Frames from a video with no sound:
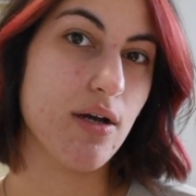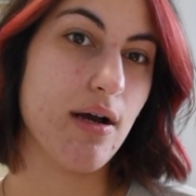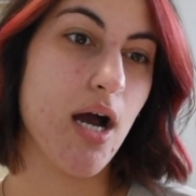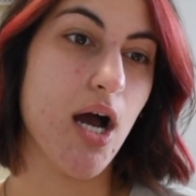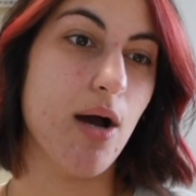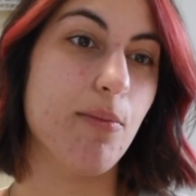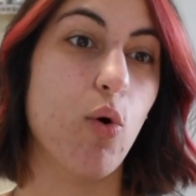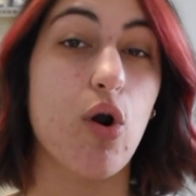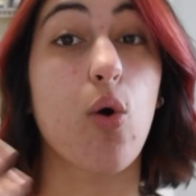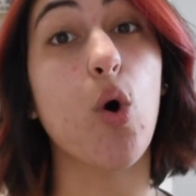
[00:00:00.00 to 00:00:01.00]

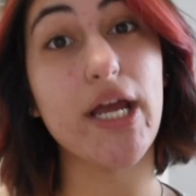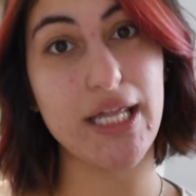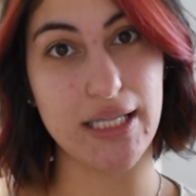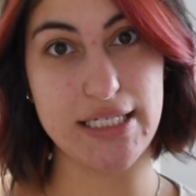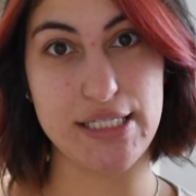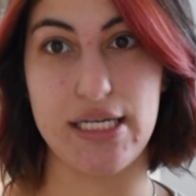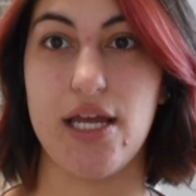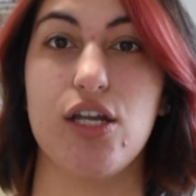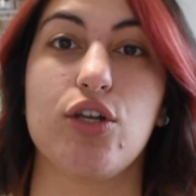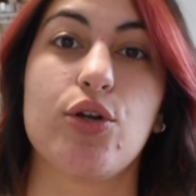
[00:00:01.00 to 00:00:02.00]
or oily
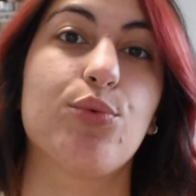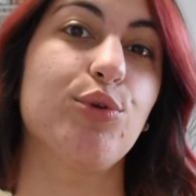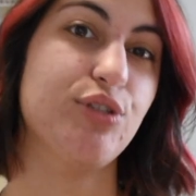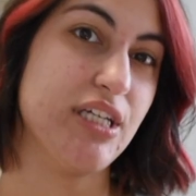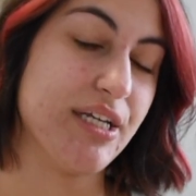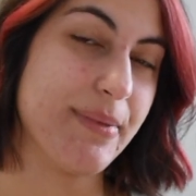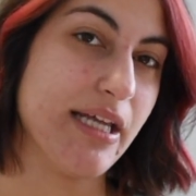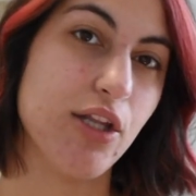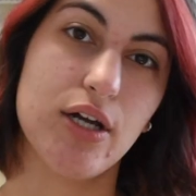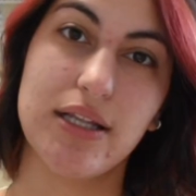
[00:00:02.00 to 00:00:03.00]
skin, your routine
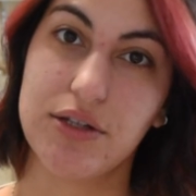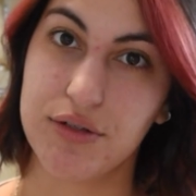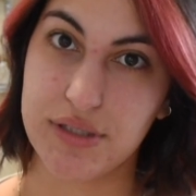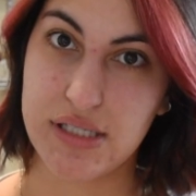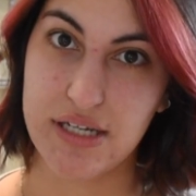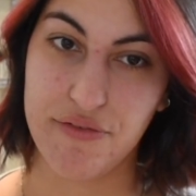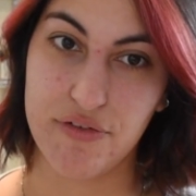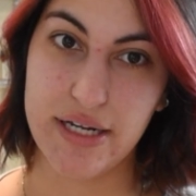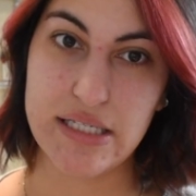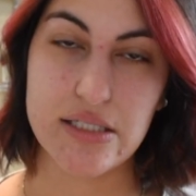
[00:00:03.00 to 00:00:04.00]
might look a little
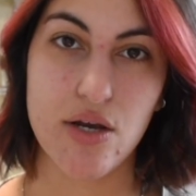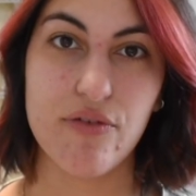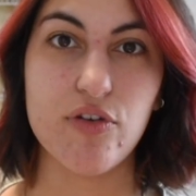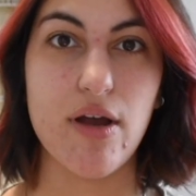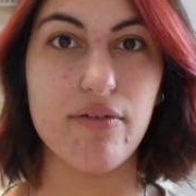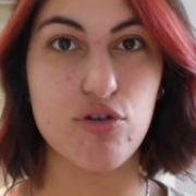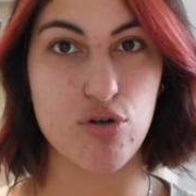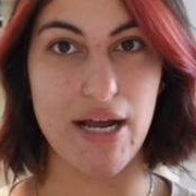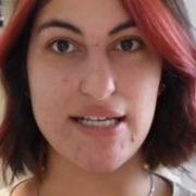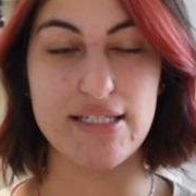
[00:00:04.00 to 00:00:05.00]
different. So if you have
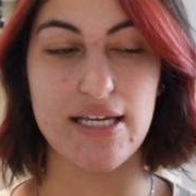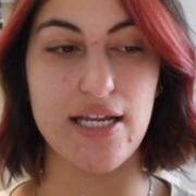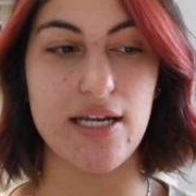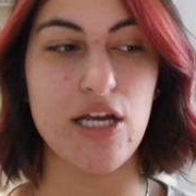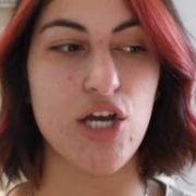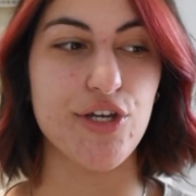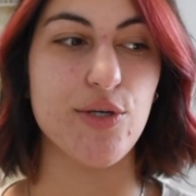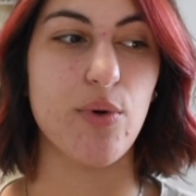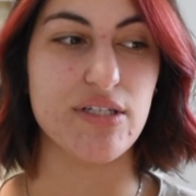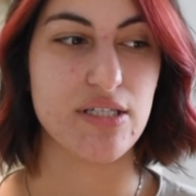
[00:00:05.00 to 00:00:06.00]
dry skin,
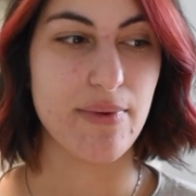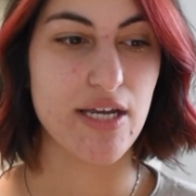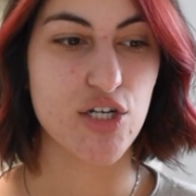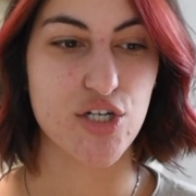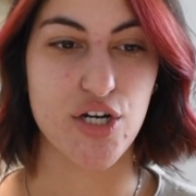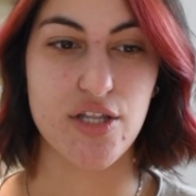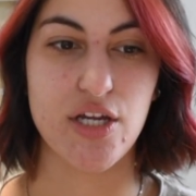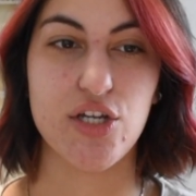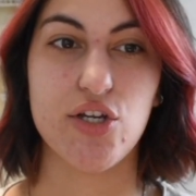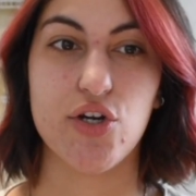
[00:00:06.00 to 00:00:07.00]
you want to make sure
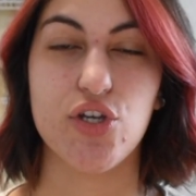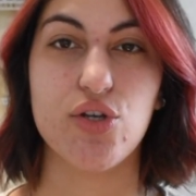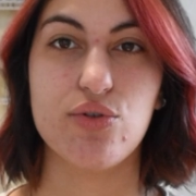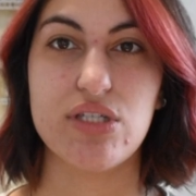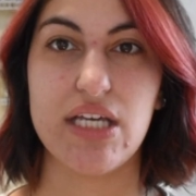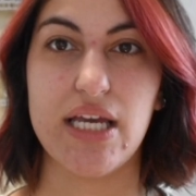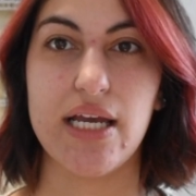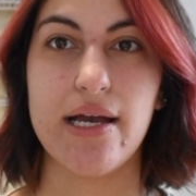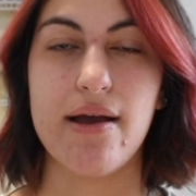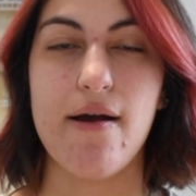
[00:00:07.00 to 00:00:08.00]
that you're
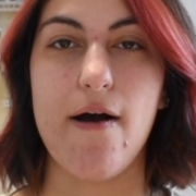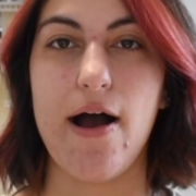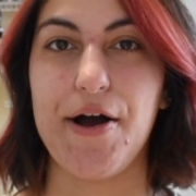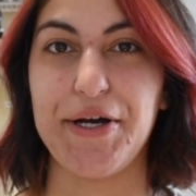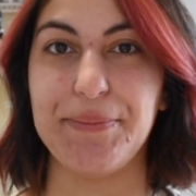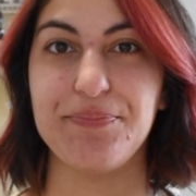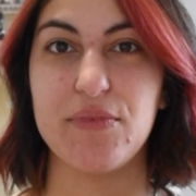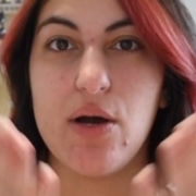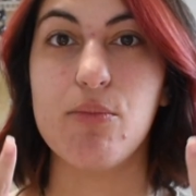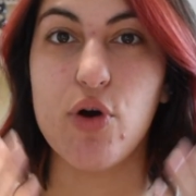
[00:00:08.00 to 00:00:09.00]
using
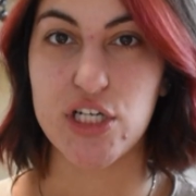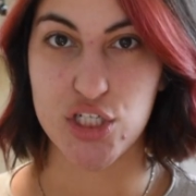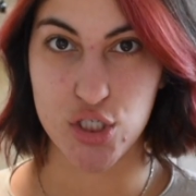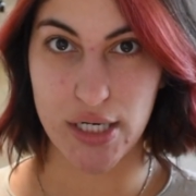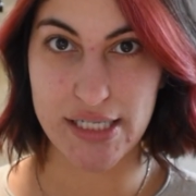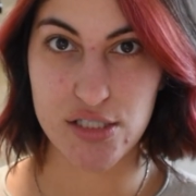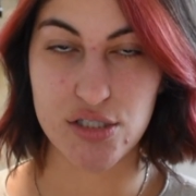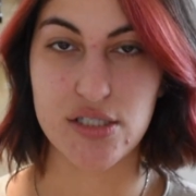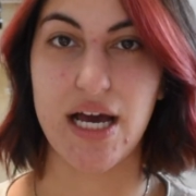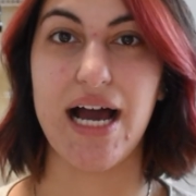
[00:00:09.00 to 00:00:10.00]
a
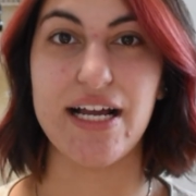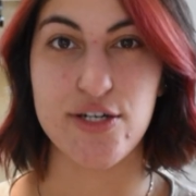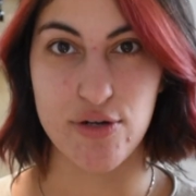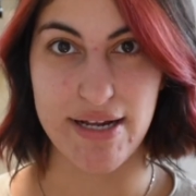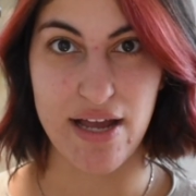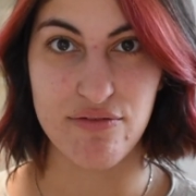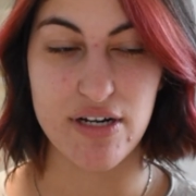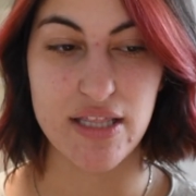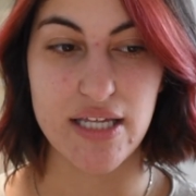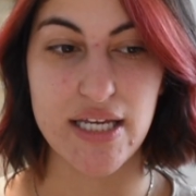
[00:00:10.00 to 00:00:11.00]
moisturizer to hydrate
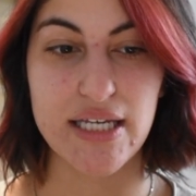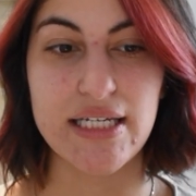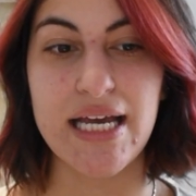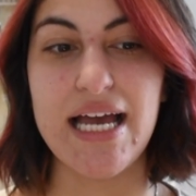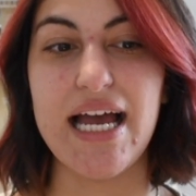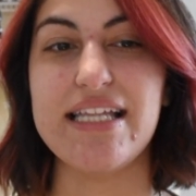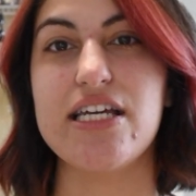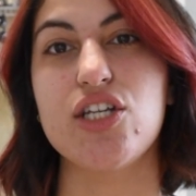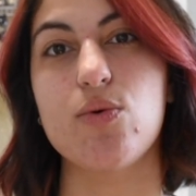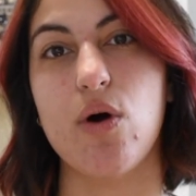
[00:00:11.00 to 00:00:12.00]
everything, and
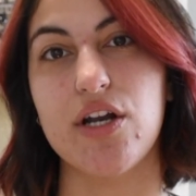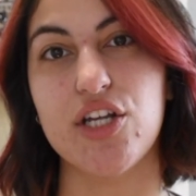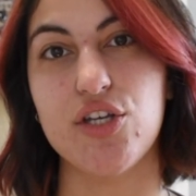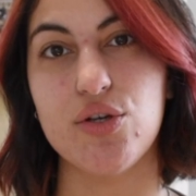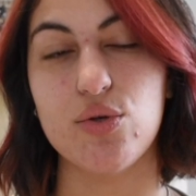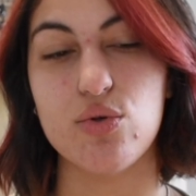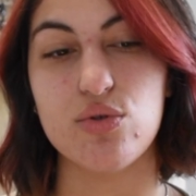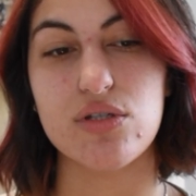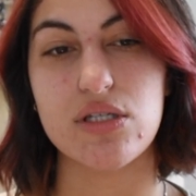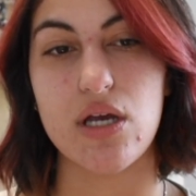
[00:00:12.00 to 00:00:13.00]
then you want to
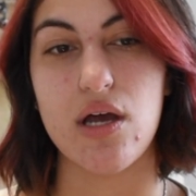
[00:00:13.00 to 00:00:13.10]
use